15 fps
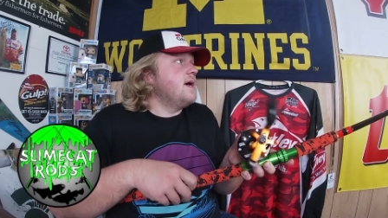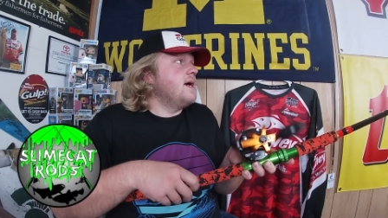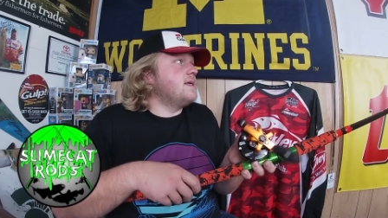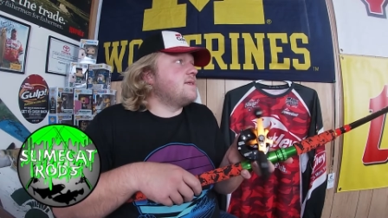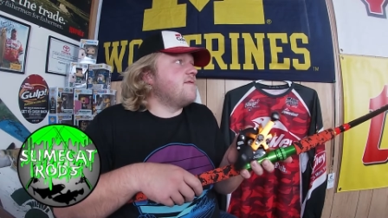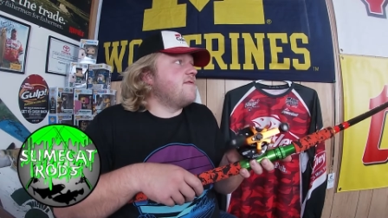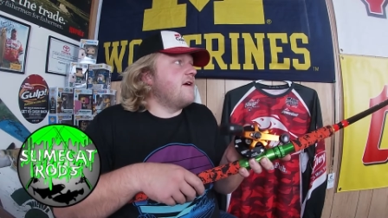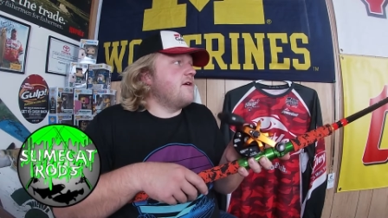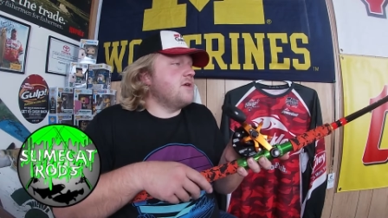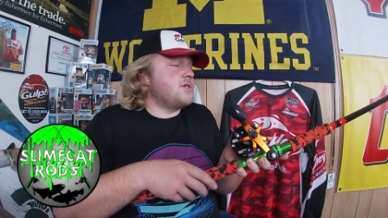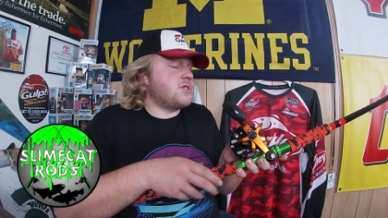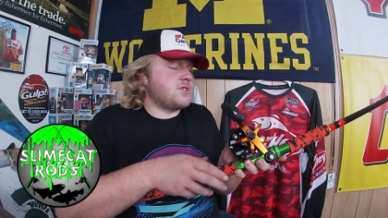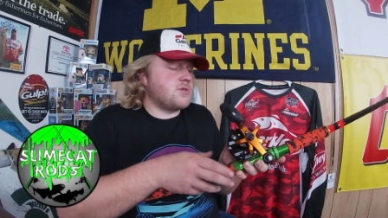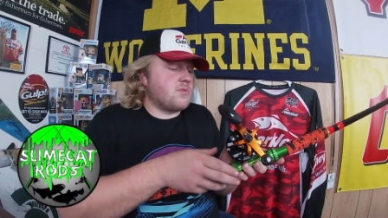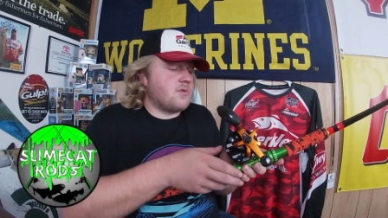It's a very
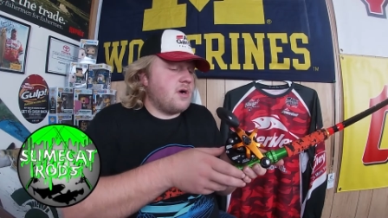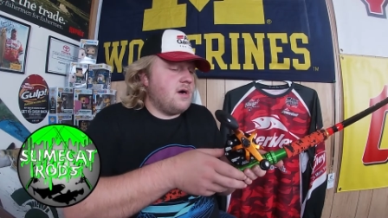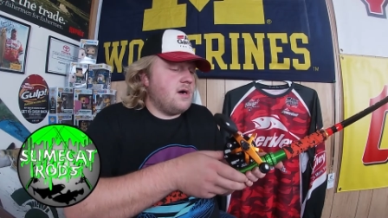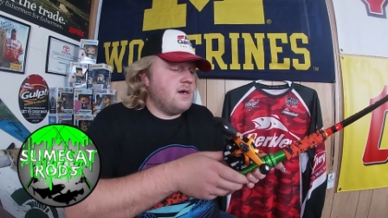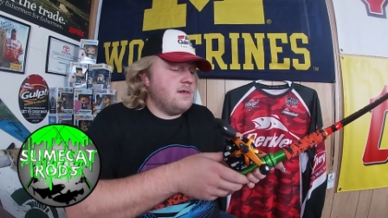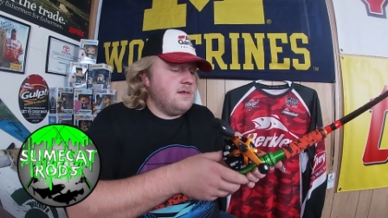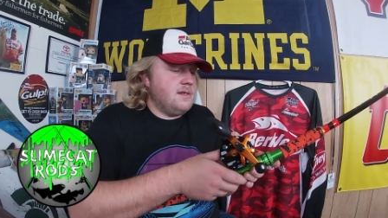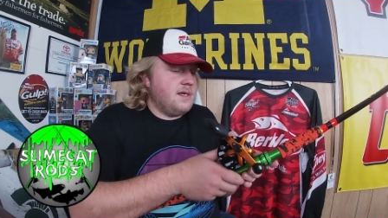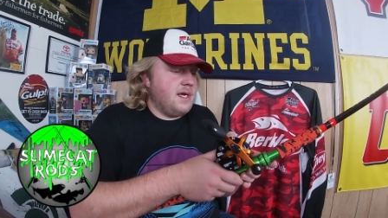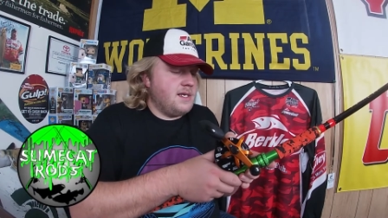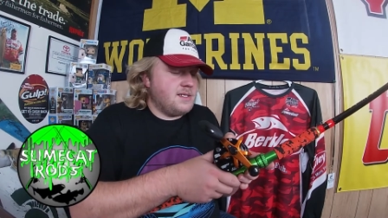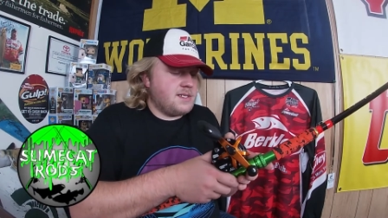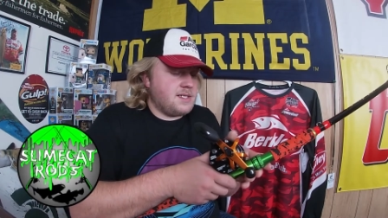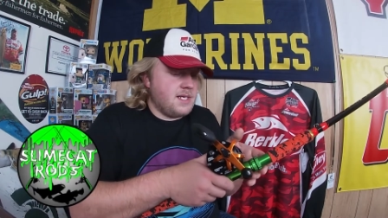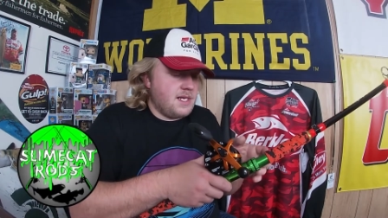strong
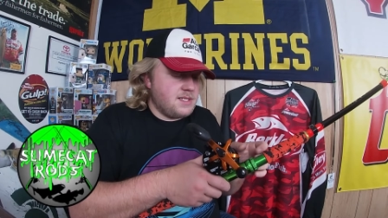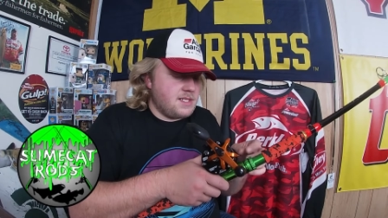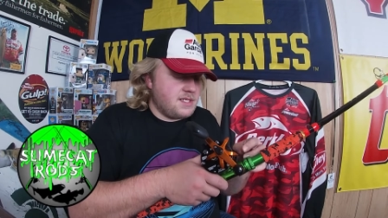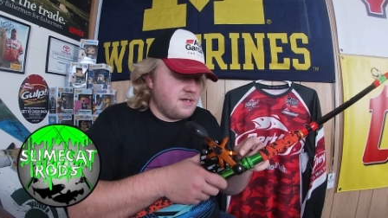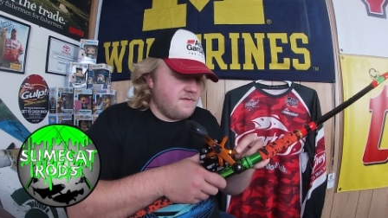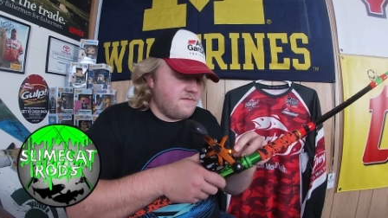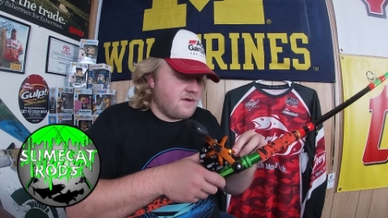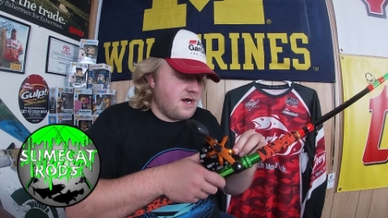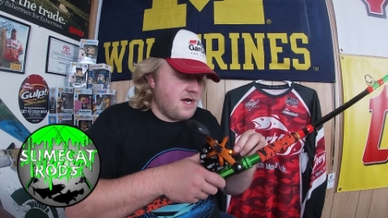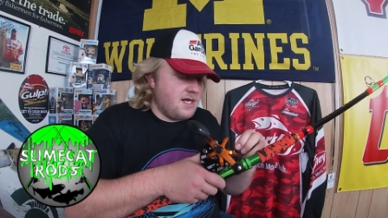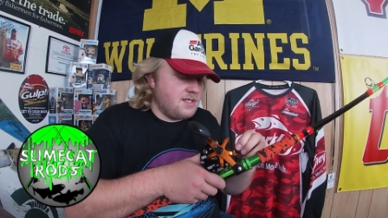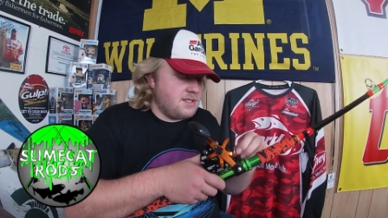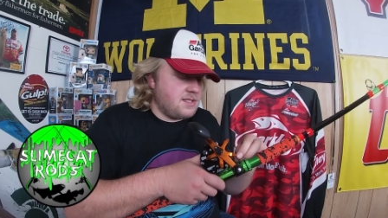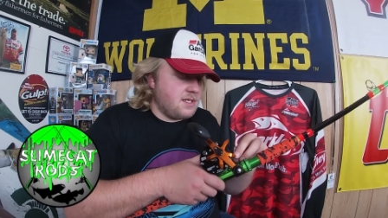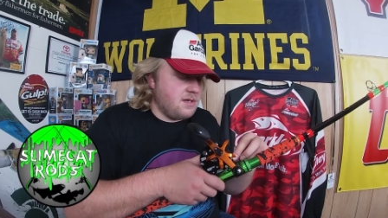and sensitive
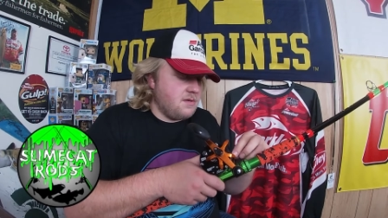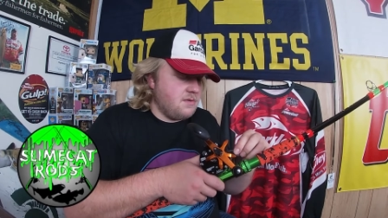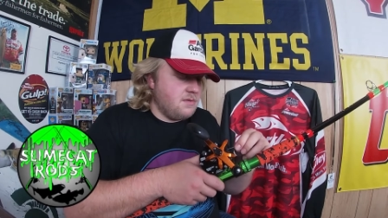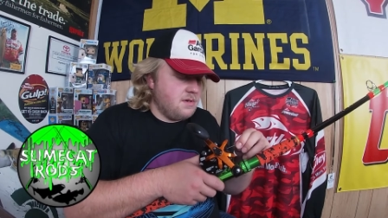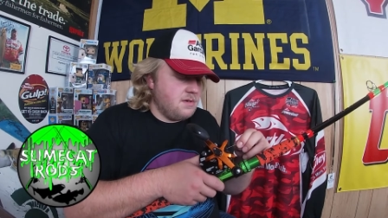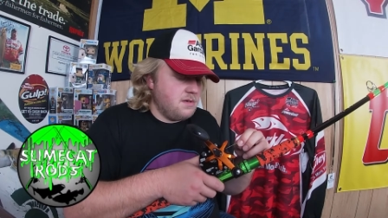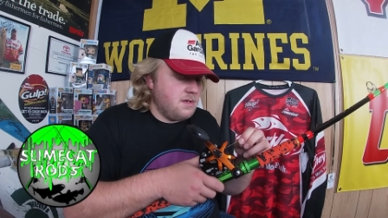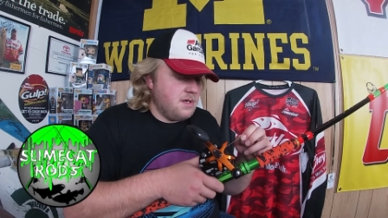rod too.